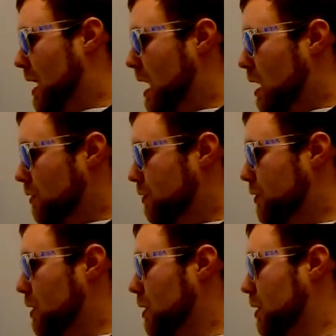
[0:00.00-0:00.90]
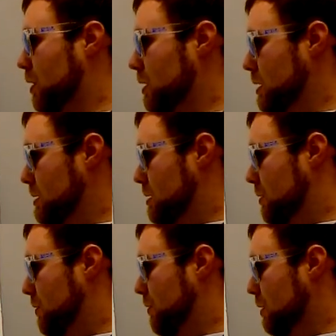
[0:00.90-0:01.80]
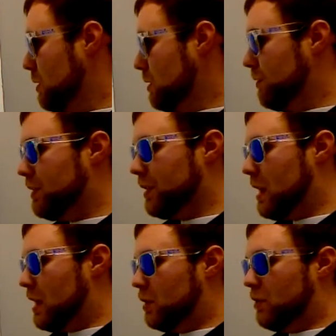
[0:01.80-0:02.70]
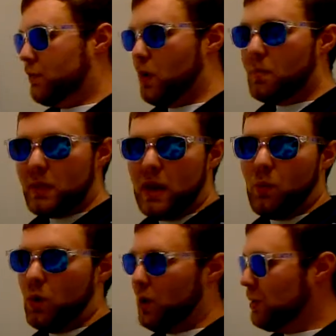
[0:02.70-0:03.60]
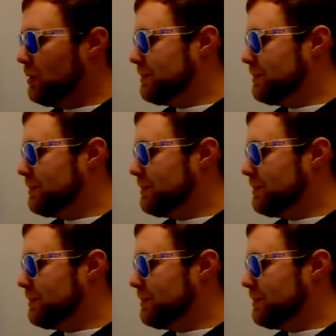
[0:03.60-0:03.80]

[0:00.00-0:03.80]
How far is the foot of the ladder from that wall?